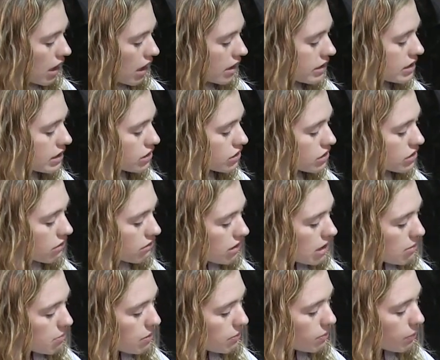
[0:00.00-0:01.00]

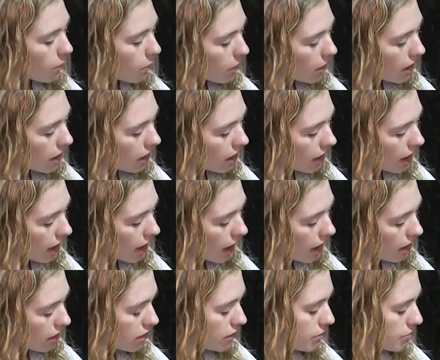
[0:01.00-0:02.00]
Additionally, before,
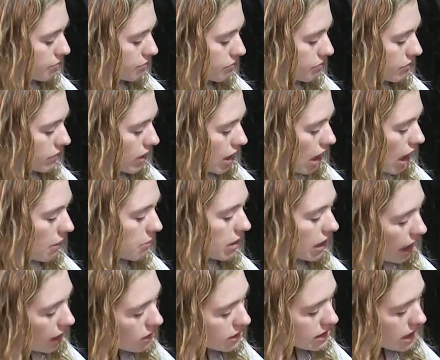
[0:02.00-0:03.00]

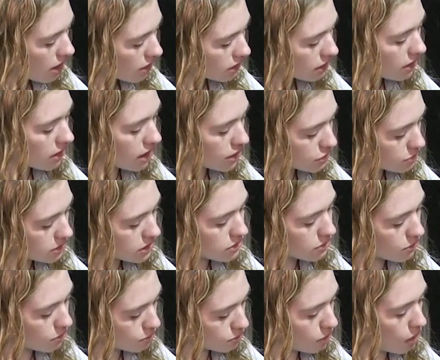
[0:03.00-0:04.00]
I could tell the clutch was
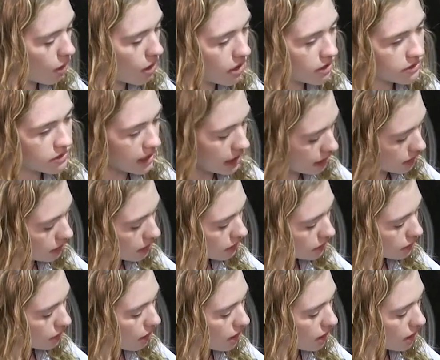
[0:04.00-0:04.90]
wrong there.